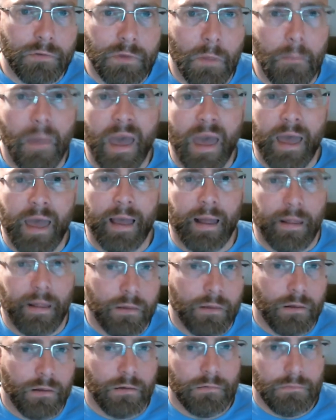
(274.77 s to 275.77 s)

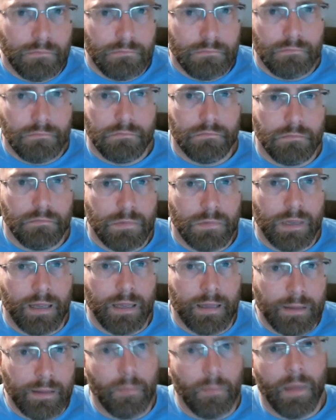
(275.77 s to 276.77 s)
demand
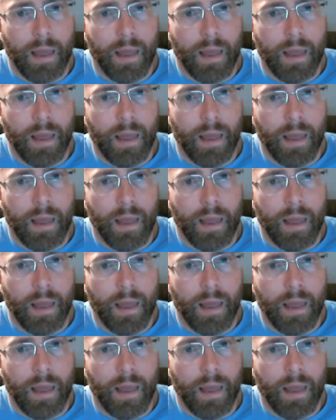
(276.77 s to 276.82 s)
as